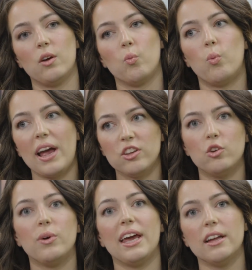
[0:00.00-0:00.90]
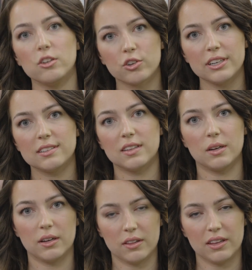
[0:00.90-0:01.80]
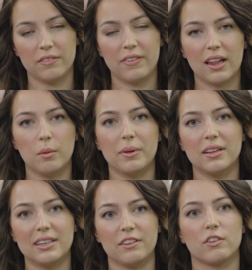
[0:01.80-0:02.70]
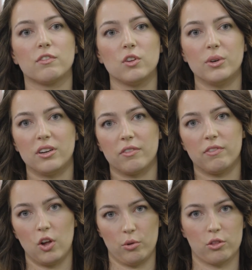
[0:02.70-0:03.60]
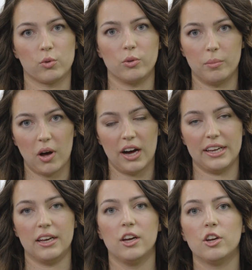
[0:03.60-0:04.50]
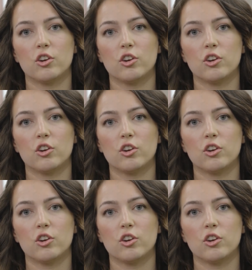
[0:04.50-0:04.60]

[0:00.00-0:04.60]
when you increase the availability for fluid to flow through the body,